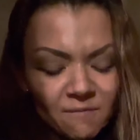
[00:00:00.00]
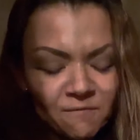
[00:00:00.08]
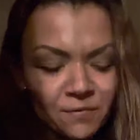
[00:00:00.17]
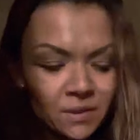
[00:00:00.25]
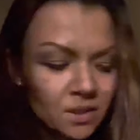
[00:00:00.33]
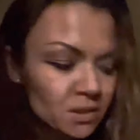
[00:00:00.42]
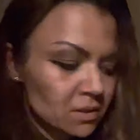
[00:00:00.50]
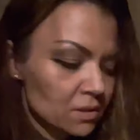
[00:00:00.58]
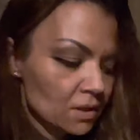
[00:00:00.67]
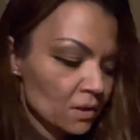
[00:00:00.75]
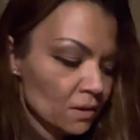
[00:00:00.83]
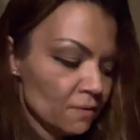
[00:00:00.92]
footage
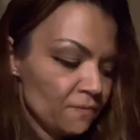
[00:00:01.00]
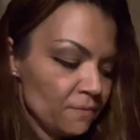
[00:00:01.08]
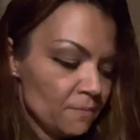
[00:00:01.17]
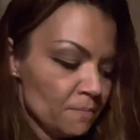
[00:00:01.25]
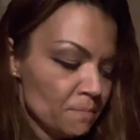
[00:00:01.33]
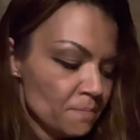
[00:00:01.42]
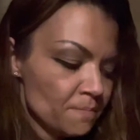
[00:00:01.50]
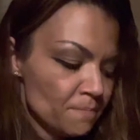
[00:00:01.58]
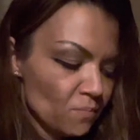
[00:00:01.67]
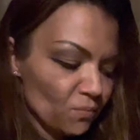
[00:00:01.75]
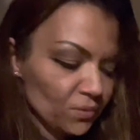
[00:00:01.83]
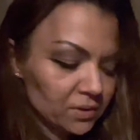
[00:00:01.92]
of
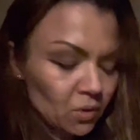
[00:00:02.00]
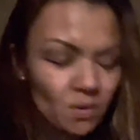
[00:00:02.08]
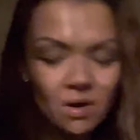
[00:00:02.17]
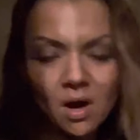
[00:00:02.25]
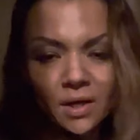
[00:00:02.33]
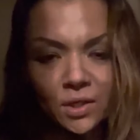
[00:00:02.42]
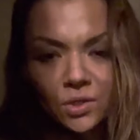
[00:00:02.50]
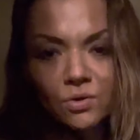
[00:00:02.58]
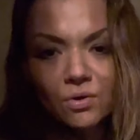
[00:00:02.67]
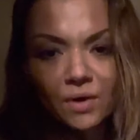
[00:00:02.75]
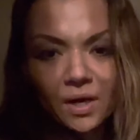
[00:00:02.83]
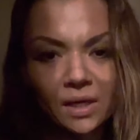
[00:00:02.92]
what's going on in
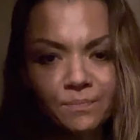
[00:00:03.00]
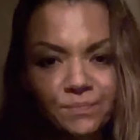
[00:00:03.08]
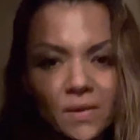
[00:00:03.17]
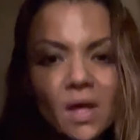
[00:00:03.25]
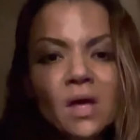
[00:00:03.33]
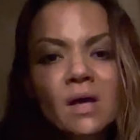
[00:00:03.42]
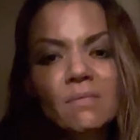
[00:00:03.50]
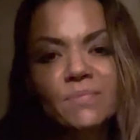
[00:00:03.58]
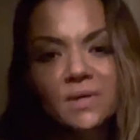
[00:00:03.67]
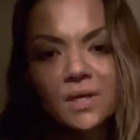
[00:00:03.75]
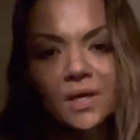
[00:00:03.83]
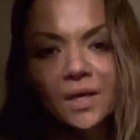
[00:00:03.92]
Ukraine,
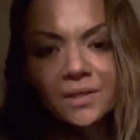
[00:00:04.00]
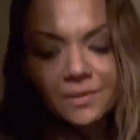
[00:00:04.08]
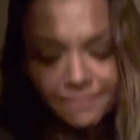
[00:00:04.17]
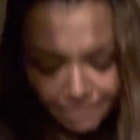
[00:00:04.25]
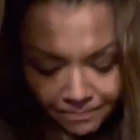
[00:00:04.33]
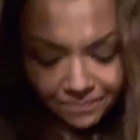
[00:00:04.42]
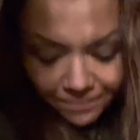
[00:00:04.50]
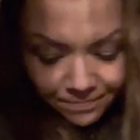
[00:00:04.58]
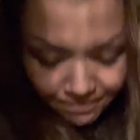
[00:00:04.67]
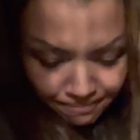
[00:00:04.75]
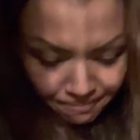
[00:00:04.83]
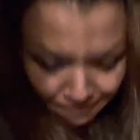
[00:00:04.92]
because
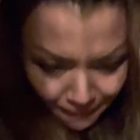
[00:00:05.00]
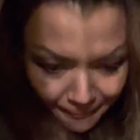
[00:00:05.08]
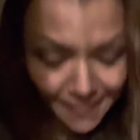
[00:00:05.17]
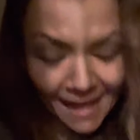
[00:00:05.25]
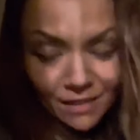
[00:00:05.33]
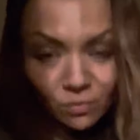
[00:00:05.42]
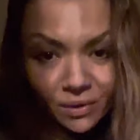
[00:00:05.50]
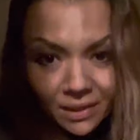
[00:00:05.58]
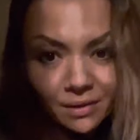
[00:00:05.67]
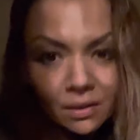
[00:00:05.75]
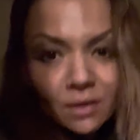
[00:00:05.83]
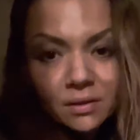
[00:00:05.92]
that's what
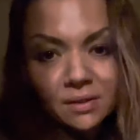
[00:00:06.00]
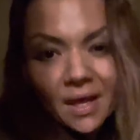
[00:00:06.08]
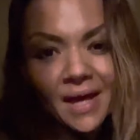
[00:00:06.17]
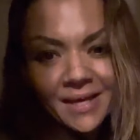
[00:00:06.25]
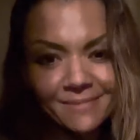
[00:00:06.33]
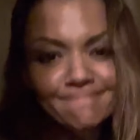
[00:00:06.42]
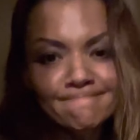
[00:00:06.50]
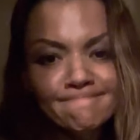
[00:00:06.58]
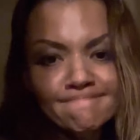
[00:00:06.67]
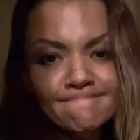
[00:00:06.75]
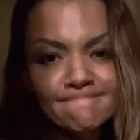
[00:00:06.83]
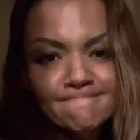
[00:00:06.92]
it looks like.
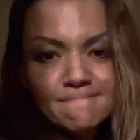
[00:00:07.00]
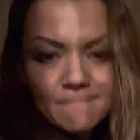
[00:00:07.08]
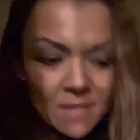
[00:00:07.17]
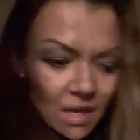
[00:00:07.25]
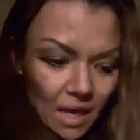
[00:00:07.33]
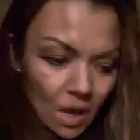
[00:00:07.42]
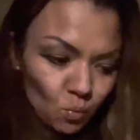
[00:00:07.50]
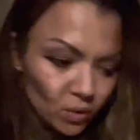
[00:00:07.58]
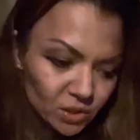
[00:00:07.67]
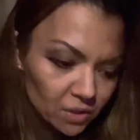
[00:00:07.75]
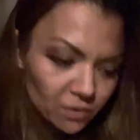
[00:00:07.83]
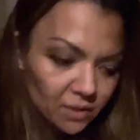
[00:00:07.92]
And
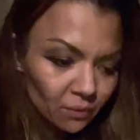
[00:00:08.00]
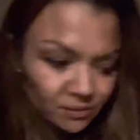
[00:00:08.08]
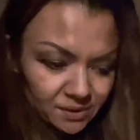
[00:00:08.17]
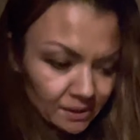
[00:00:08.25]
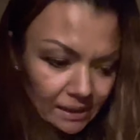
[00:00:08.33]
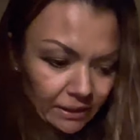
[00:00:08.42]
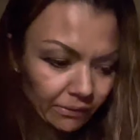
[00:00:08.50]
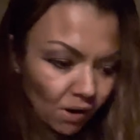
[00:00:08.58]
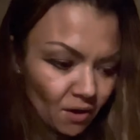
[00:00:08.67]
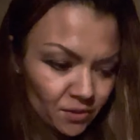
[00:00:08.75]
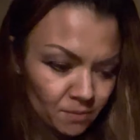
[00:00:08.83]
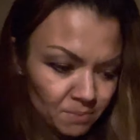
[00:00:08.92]
what you don't see are
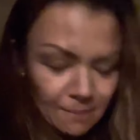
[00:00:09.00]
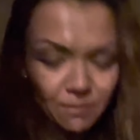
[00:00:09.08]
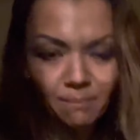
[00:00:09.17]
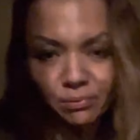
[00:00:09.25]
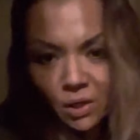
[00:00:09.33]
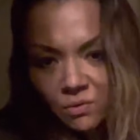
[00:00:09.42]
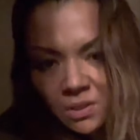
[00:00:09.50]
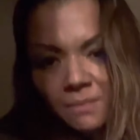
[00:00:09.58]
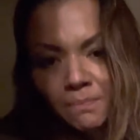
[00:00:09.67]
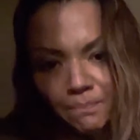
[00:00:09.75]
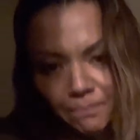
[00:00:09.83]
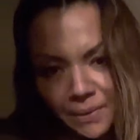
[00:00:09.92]
all the people blown to
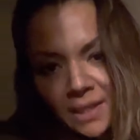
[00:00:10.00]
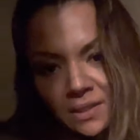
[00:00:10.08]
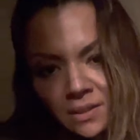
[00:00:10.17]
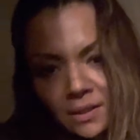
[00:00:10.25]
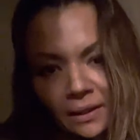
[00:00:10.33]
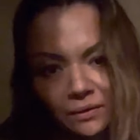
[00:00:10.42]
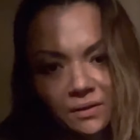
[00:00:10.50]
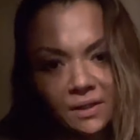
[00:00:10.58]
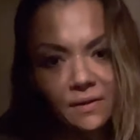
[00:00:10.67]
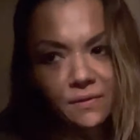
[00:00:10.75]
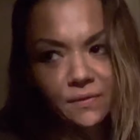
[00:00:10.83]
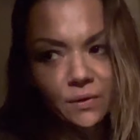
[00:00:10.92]
bits
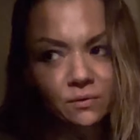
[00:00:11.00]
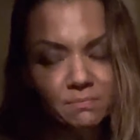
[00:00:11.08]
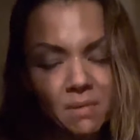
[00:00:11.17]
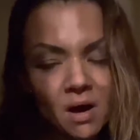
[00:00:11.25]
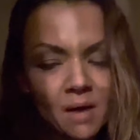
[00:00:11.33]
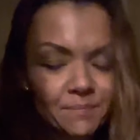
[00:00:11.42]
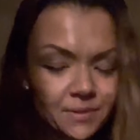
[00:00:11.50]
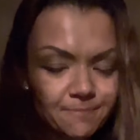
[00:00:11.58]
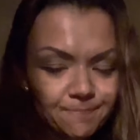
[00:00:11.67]
underneath those bombs.